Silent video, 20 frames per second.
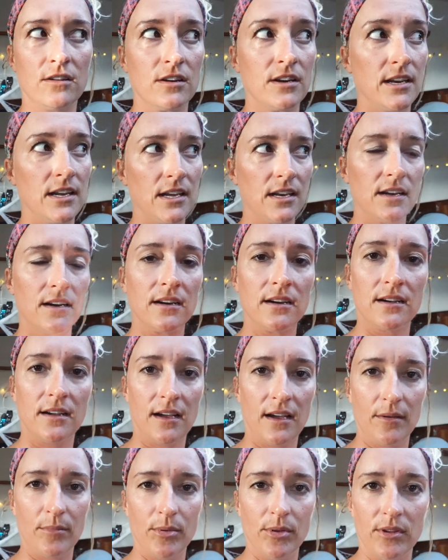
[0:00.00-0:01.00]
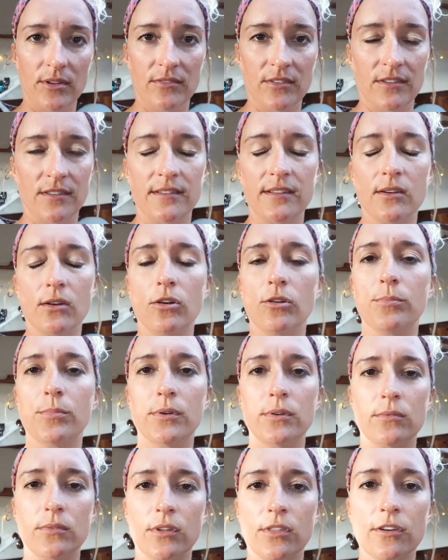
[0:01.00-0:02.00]
Grenada, I believe, is still
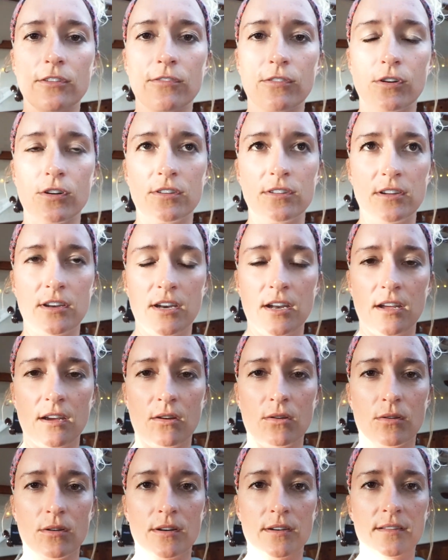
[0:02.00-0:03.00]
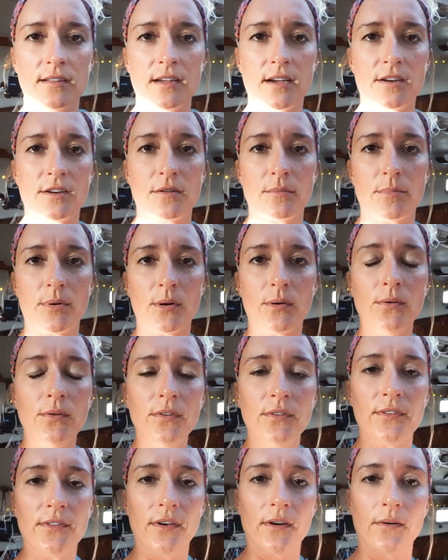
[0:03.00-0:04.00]
open with a fourteen day quarantine on your boat,
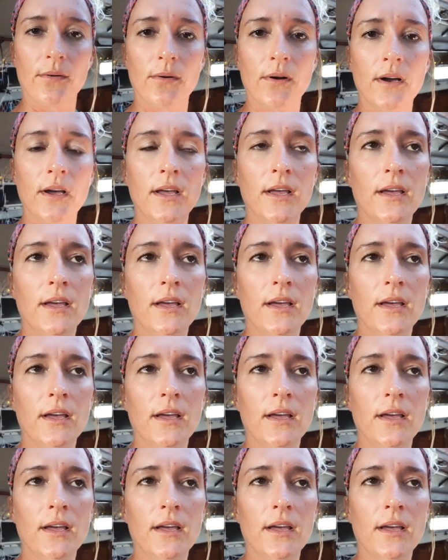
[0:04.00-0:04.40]
so